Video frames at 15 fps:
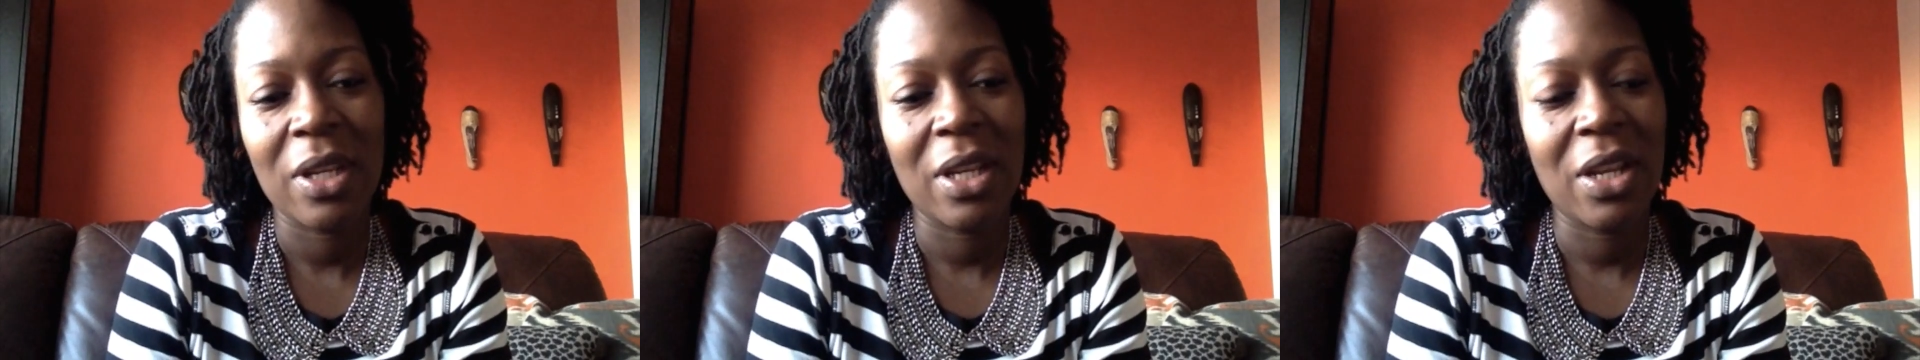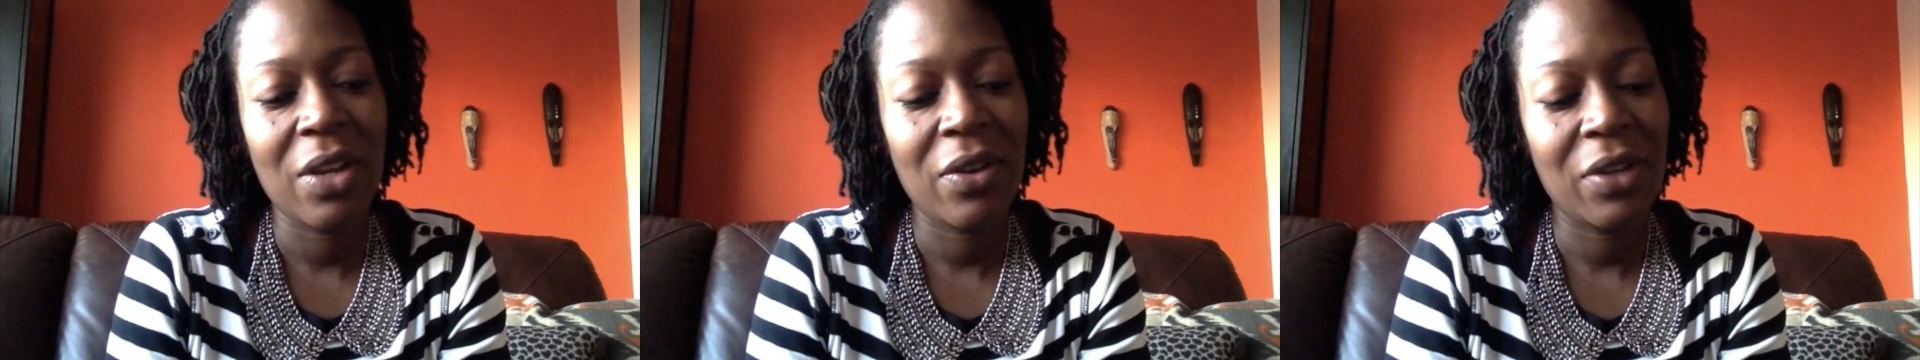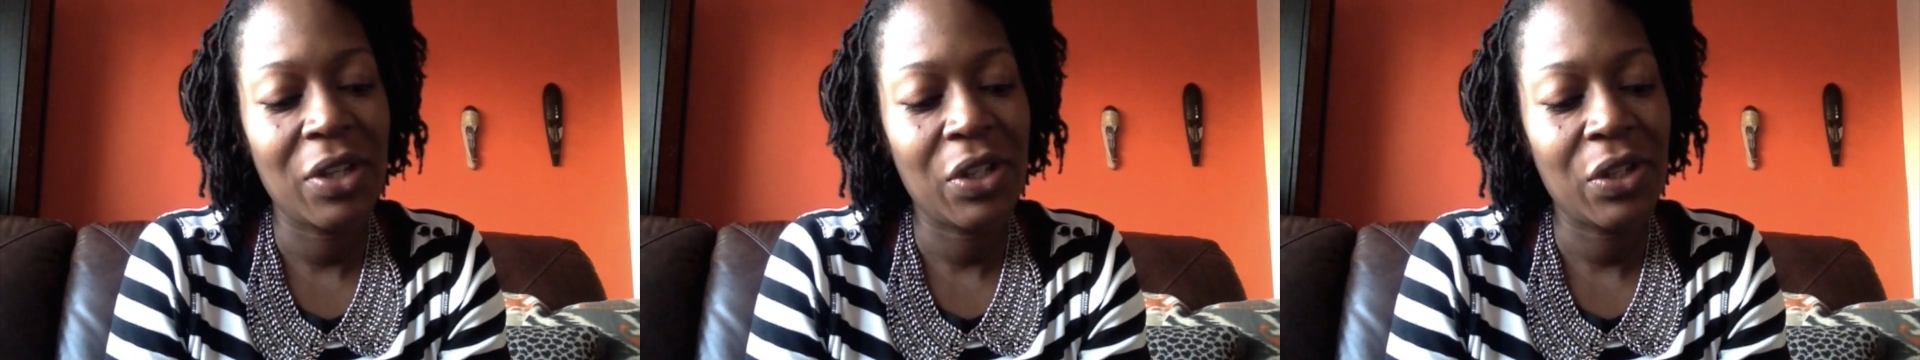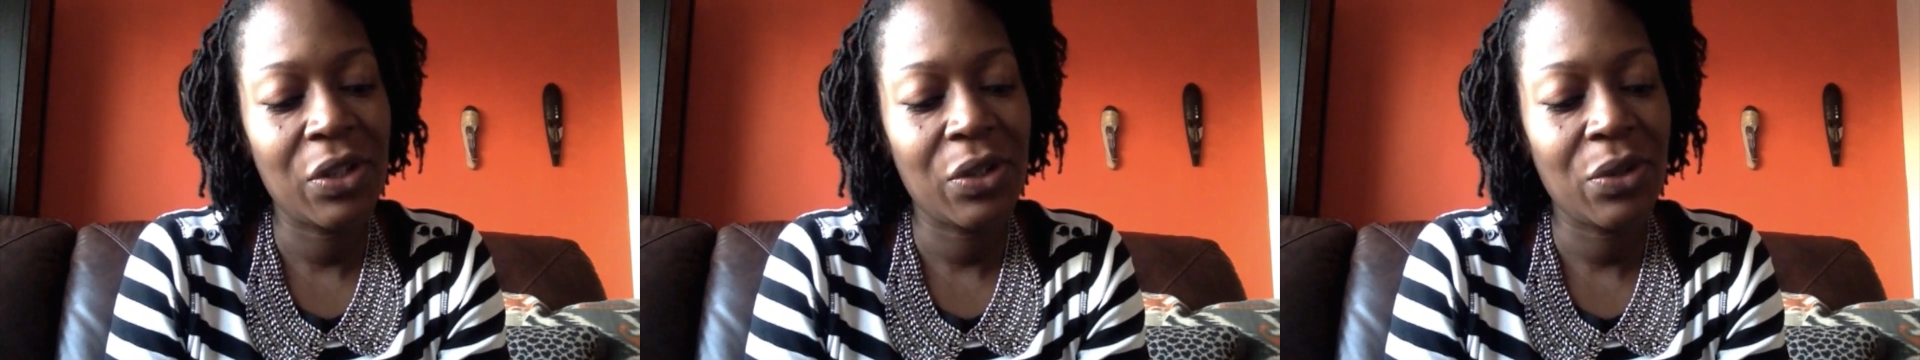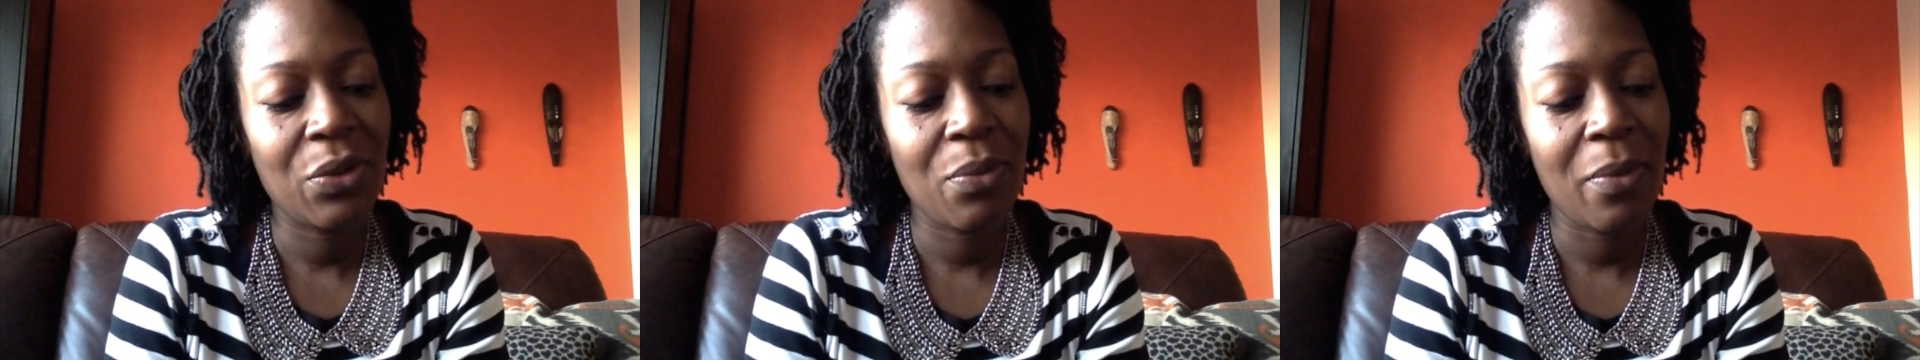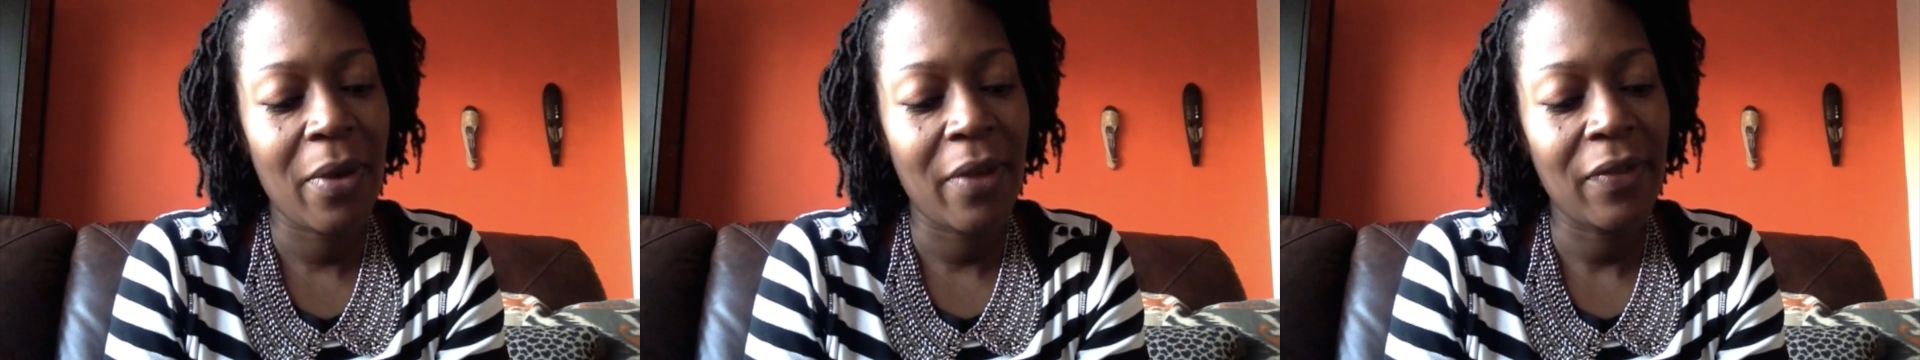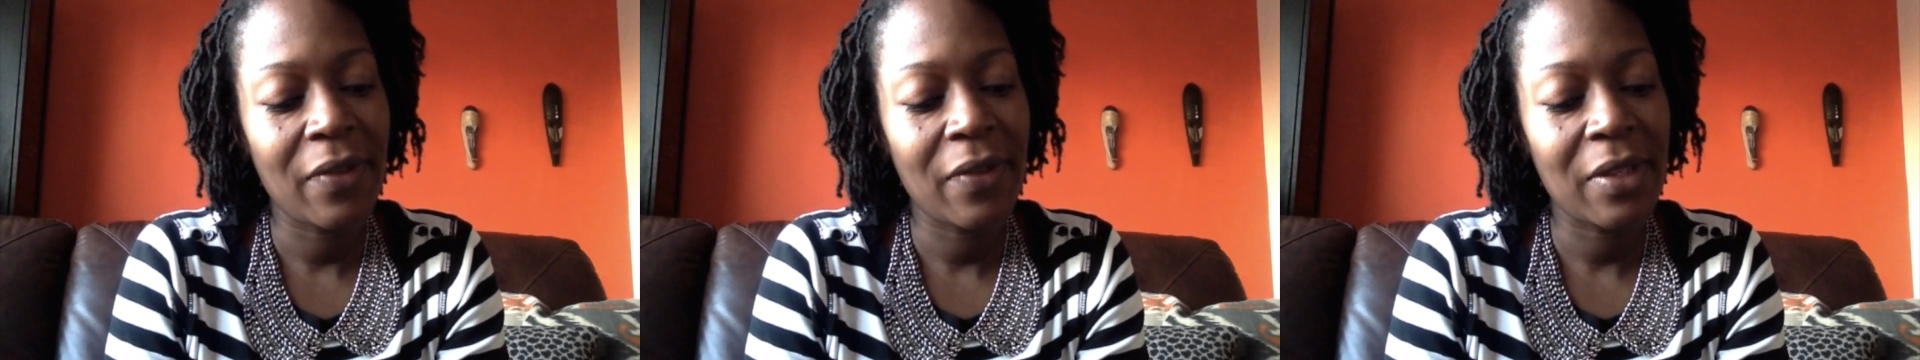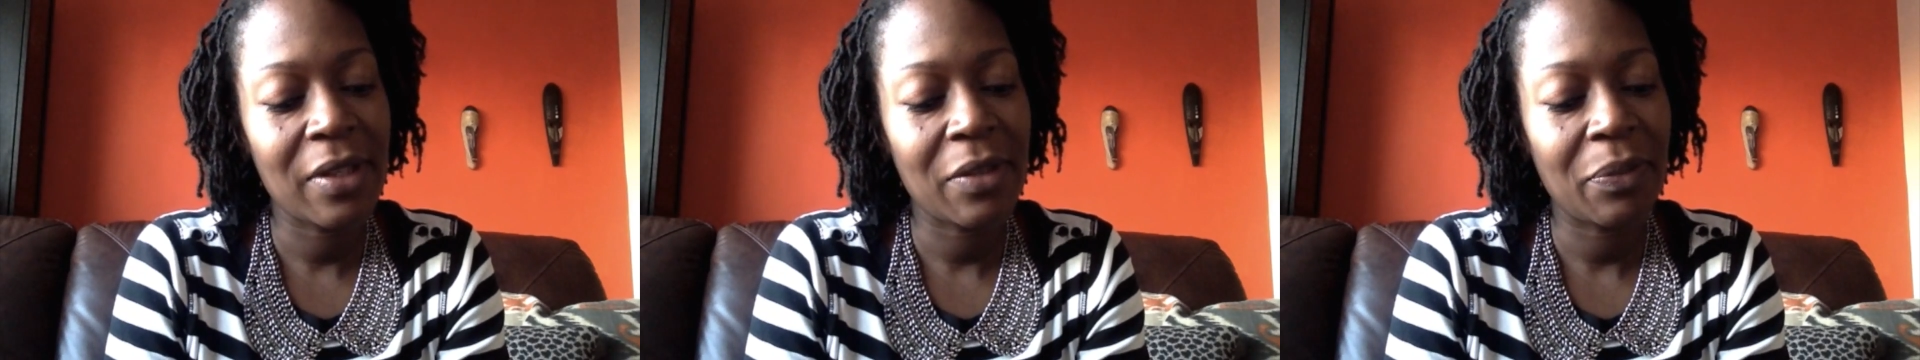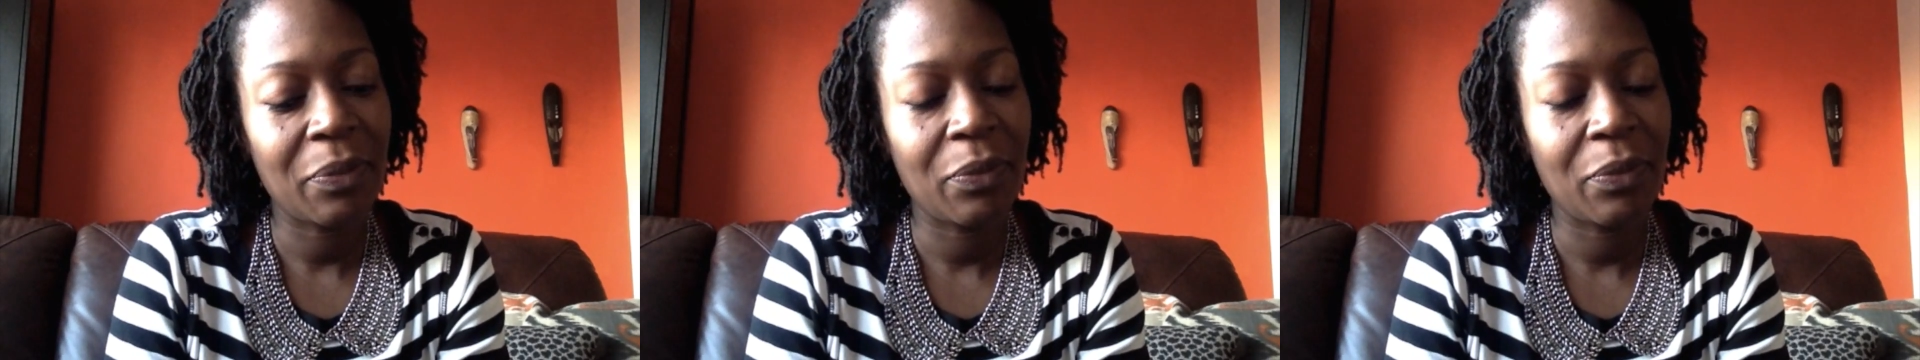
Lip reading: year and 2 months